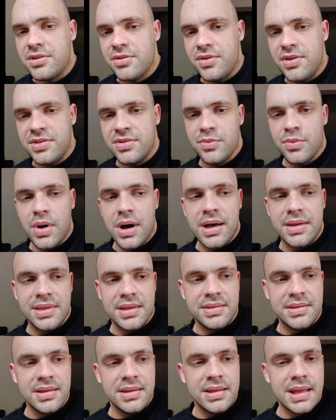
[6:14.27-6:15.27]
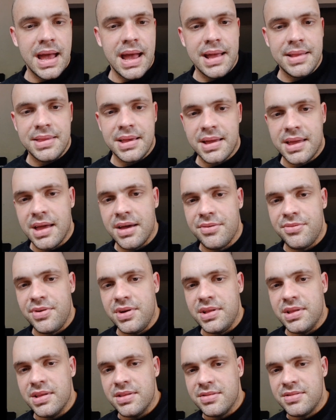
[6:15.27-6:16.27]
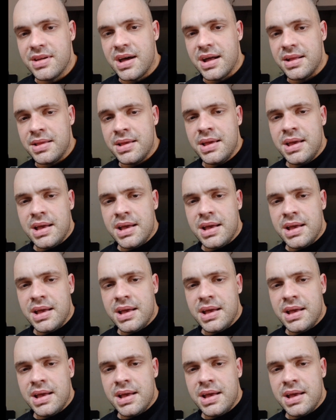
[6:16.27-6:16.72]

reason why they did add that caffeine inside,